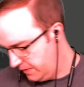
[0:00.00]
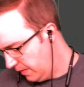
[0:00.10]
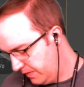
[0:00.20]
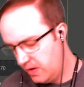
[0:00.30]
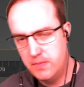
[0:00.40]

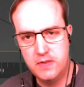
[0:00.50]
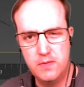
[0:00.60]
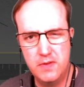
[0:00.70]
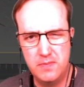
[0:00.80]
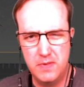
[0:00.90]

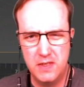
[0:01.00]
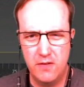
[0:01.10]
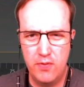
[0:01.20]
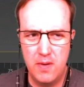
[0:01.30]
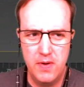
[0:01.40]
Sometimes the
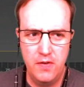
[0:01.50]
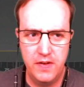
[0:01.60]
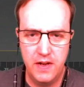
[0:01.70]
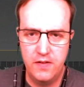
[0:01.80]
software I'm using,